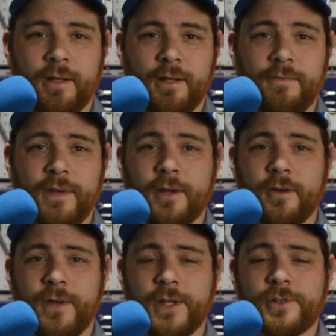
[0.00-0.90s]
The
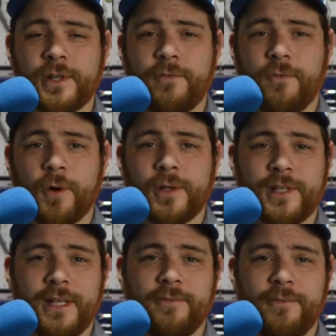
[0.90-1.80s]
vehicle features a
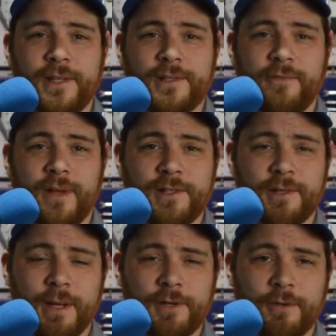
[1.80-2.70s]
four-seat face-to-face
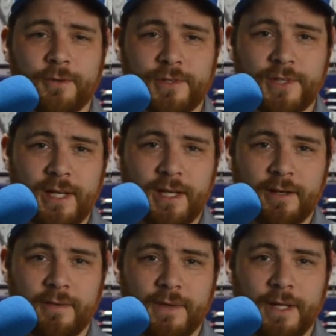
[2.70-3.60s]
symmetrical seating
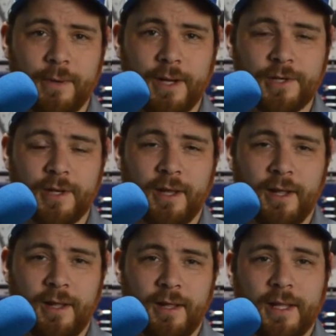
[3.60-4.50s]
configuration
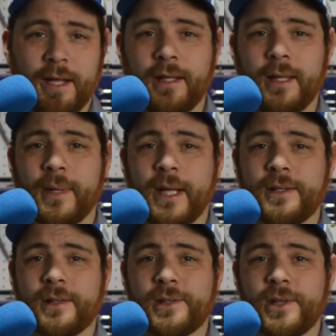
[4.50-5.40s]
that
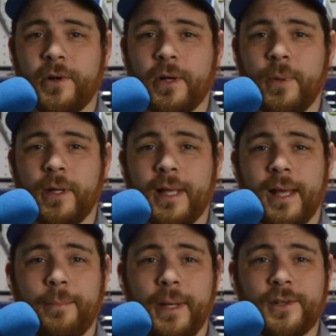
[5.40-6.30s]
eliminates the steering wheel
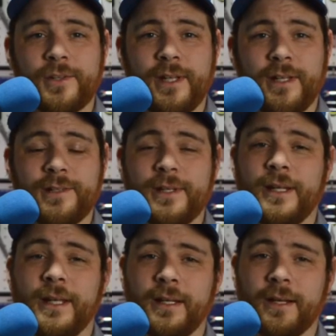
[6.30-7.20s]
and bench seat
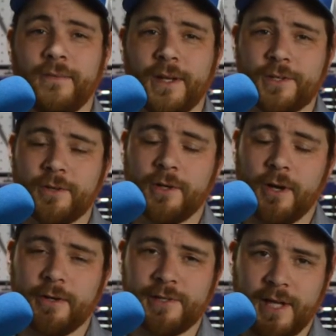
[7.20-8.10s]
seen in conventional
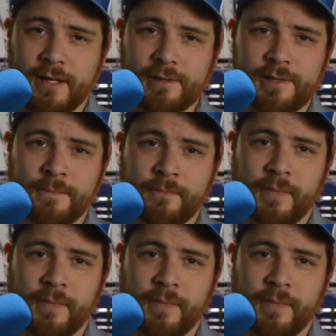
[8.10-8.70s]
car designs.